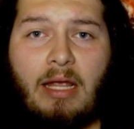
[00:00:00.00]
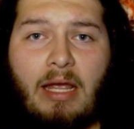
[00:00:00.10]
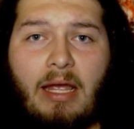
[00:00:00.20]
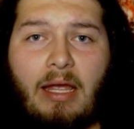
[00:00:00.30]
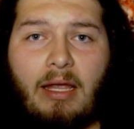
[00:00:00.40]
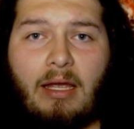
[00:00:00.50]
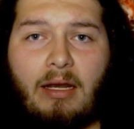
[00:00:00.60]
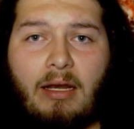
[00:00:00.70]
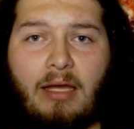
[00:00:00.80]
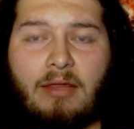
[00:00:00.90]
And
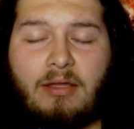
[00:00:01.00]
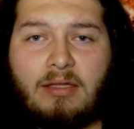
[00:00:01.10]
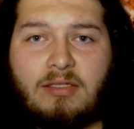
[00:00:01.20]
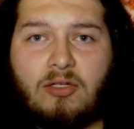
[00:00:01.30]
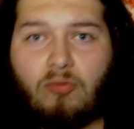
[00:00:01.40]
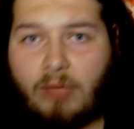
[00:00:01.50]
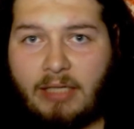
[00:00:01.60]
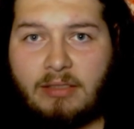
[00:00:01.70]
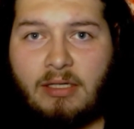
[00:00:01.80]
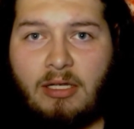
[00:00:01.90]
I think that's a great
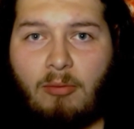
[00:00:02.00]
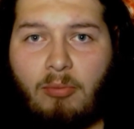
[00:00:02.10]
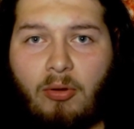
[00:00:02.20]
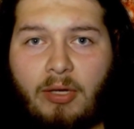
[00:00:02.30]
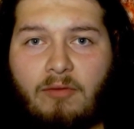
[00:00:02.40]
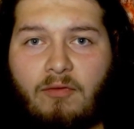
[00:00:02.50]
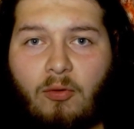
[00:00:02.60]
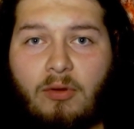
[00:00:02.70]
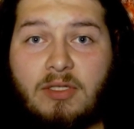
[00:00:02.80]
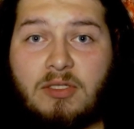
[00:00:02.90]
point for
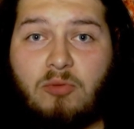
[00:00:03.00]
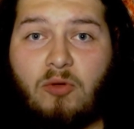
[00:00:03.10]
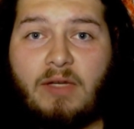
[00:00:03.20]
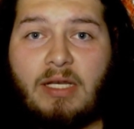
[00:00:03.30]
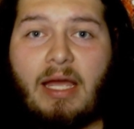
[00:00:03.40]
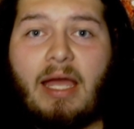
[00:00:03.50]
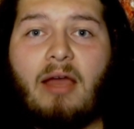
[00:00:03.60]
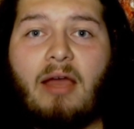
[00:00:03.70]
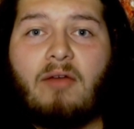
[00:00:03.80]
this movie to have.